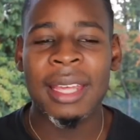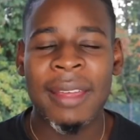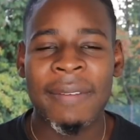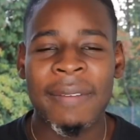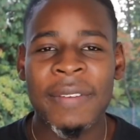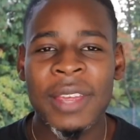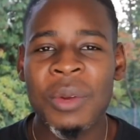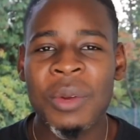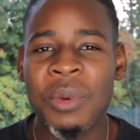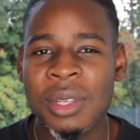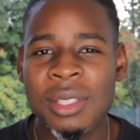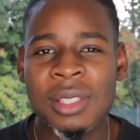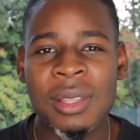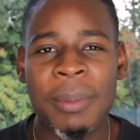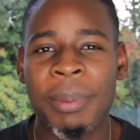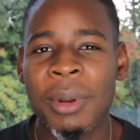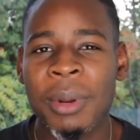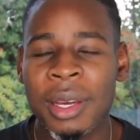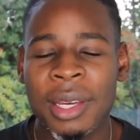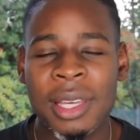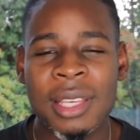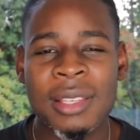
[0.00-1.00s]
If he wants to
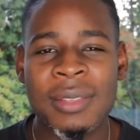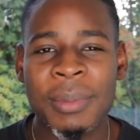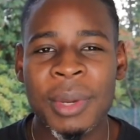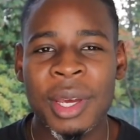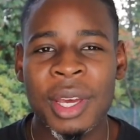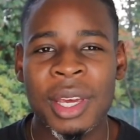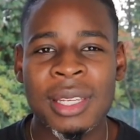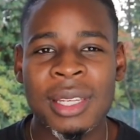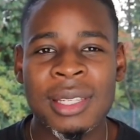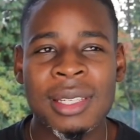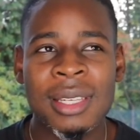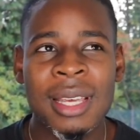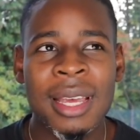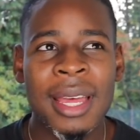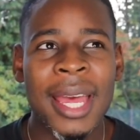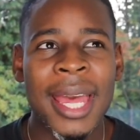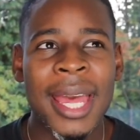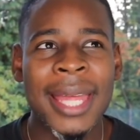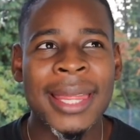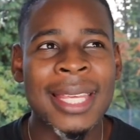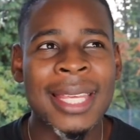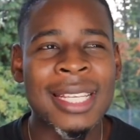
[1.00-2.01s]
plug his merch,
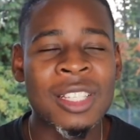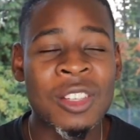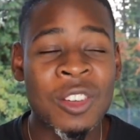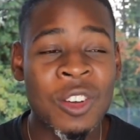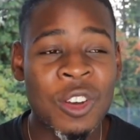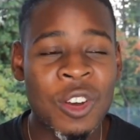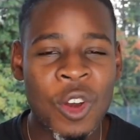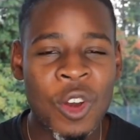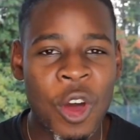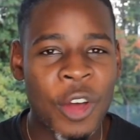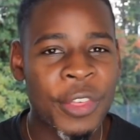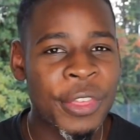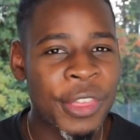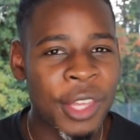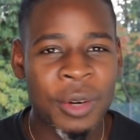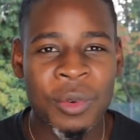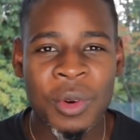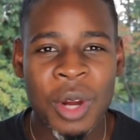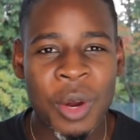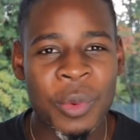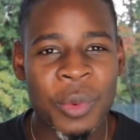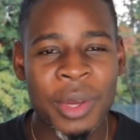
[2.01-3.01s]
there's
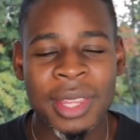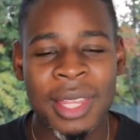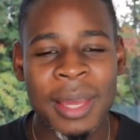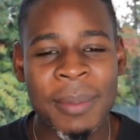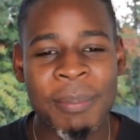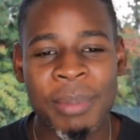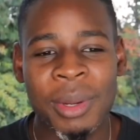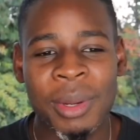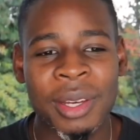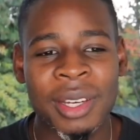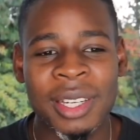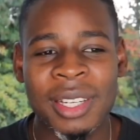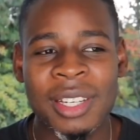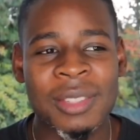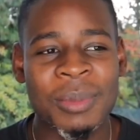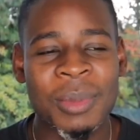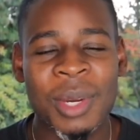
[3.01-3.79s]
nothing wrong with him plugging his